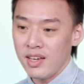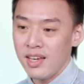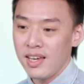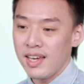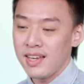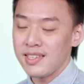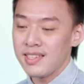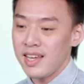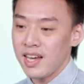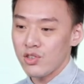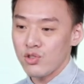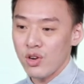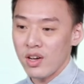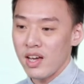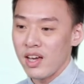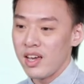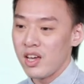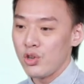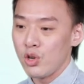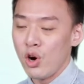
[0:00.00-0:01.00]

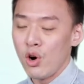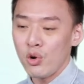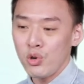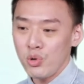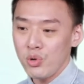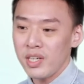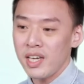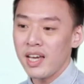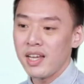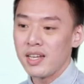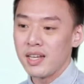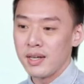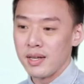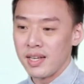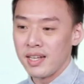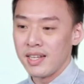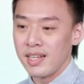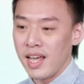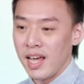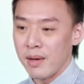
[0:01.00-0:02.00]
etc. All you can
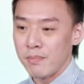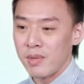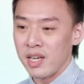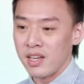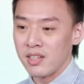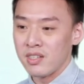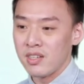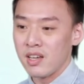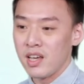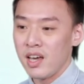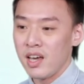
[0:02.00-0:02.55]
name it.